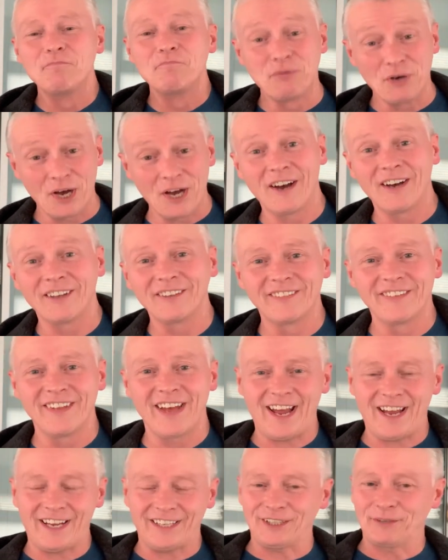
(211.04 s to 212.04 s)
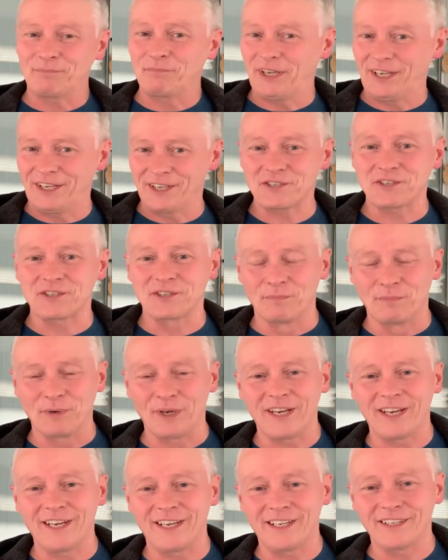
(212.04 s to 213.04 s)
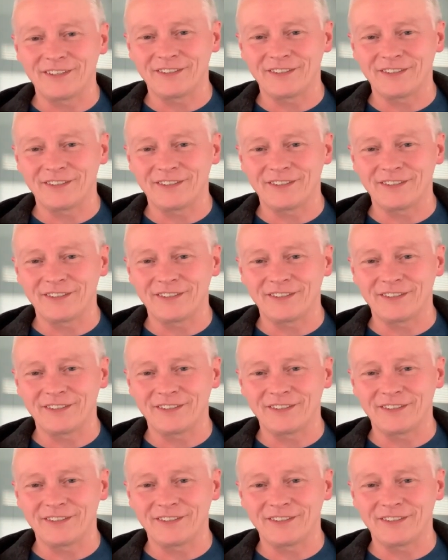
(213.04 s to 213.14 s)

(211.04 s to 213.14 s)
but that appears to be